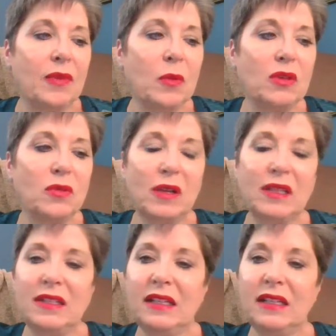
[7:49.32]
What
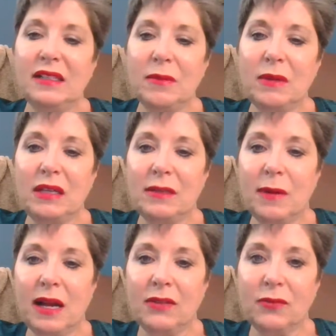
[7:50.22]
trends it is that we need to
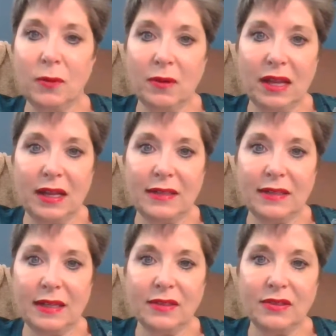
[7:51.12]
watch for, like I
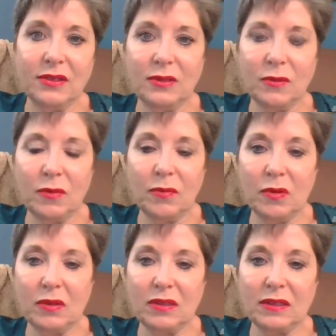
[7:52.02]
said, it's just so
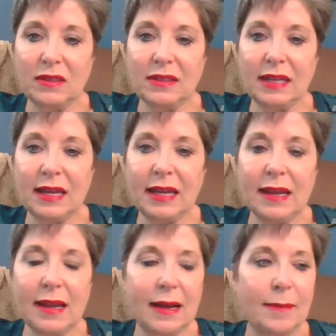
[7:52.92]
important
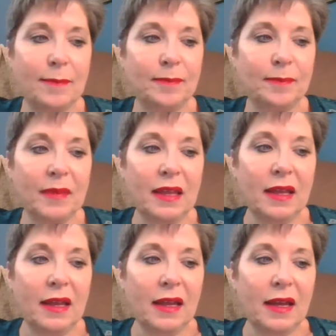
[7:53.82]
that
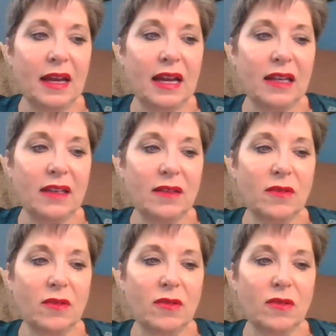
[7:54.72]

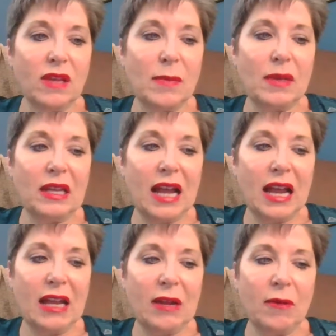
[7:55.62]
you're keeping an
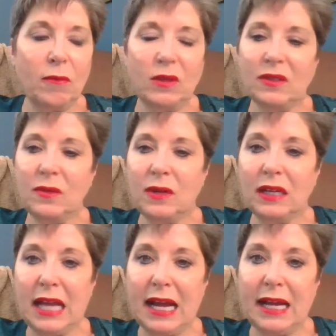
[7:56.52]
eye on what's
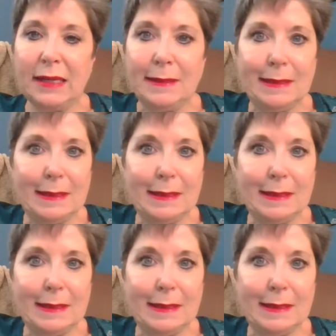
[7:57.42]
going on.